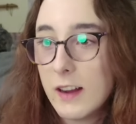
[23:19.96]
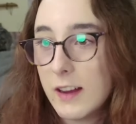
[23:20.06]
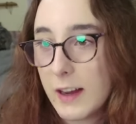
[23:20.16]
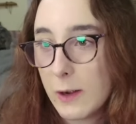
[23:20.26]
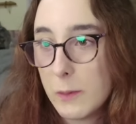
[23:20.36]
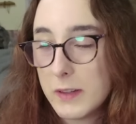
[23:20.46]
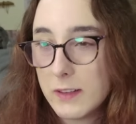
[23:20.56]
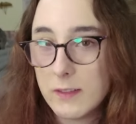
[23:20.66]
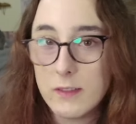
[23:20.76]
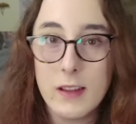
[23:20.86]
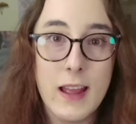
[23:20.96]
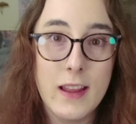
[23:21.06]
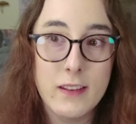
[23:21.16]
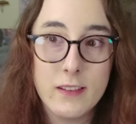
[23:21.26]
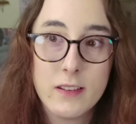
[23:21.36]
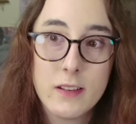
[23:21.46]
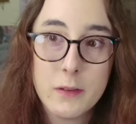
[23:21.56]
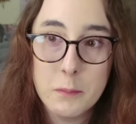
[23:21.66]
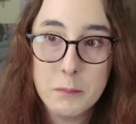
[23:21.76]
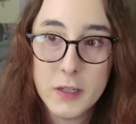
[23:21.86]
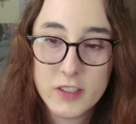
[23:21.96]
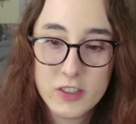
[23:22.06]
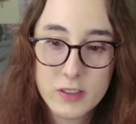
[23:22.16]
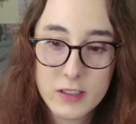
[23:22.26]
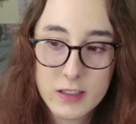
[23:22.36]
And I hope it doesn't end much.